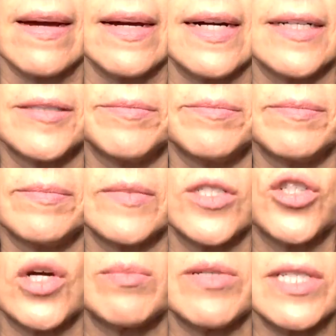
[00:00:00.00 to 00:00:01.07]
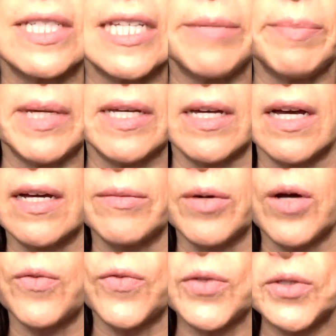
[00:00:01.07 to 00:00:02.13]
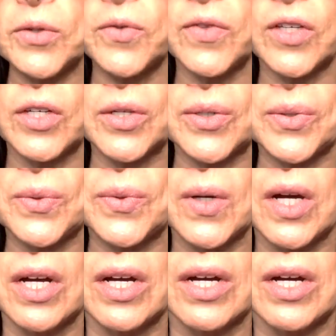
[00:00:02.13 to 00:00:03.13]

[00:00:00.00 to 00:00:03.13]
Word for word: um, trouble sleeping, um, a few of you